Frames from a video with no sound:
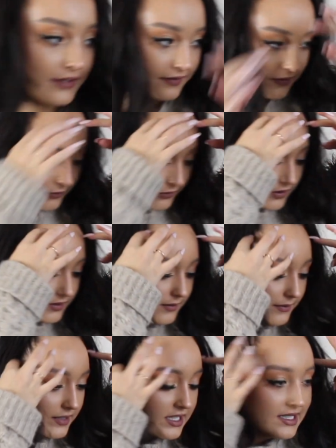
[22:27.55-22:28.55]
the floor
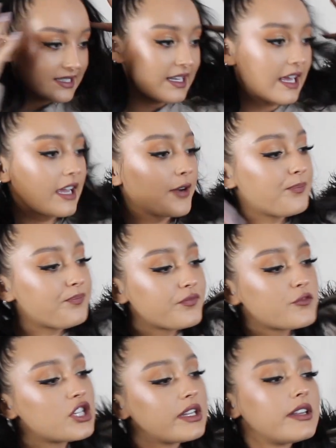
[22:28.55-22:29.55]
and just like
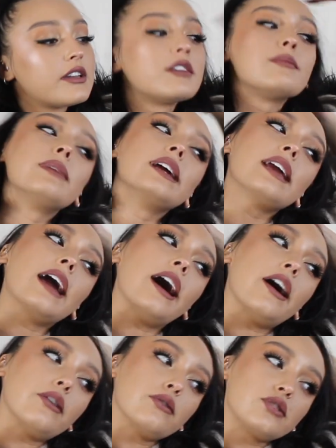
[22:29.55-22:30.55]
chilling on my
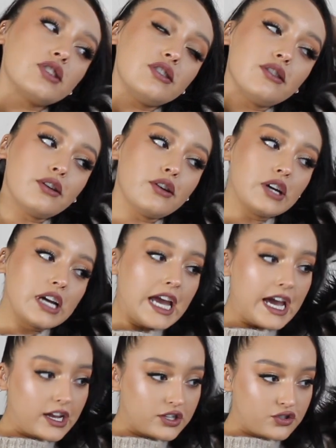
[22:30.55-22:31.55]
couch, you know,
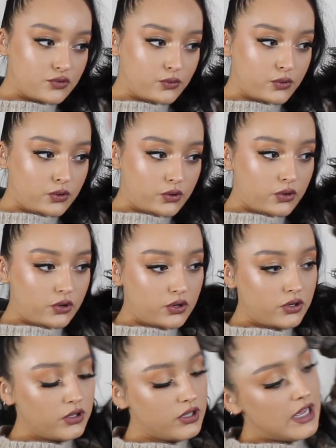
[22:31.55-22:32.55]

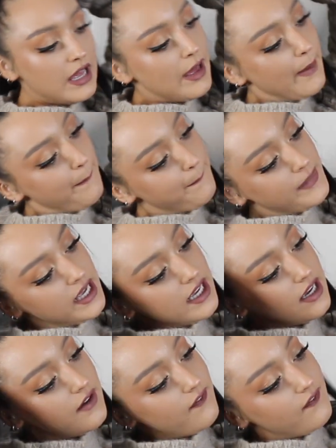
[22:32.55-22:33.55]
casual
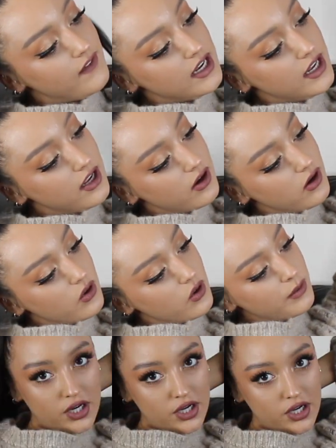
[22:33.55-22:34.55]
makeup
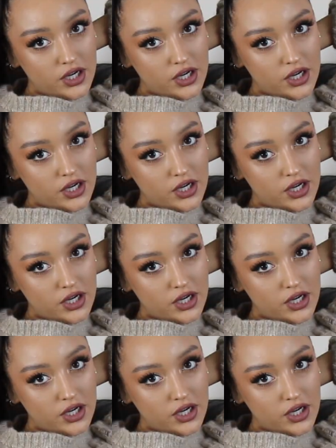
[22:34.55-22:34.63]
video.